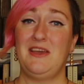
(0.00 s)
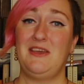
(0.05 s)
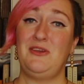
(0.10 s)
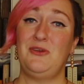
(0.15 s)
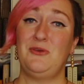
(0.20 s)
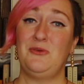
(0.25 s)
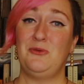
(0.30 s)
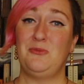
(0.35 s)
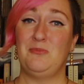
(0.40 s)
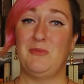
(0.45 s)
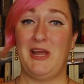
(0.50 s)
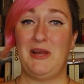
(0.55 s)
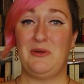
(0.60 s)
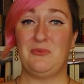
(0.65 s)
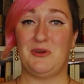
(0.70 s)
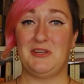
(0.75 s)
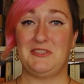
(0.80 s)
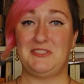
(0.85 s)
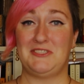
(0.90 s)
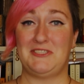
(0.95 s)
you might
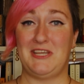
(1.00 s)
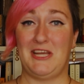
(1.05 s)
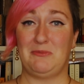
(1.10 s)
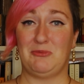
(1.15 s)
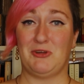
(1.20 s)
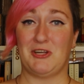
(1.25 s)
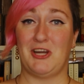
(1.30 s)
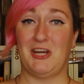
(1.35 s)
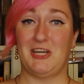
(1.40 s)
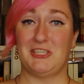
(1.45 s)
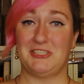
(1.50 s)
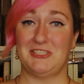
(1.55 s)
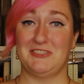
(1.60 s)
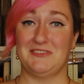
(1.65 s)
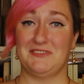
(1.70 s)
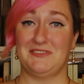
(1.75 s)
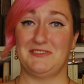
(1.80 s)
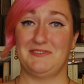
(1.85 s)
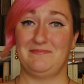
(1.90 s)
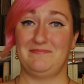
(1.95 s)
want to take
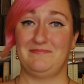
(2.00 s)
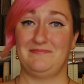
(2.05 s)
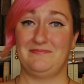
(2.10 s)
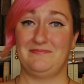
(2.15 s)
precautions.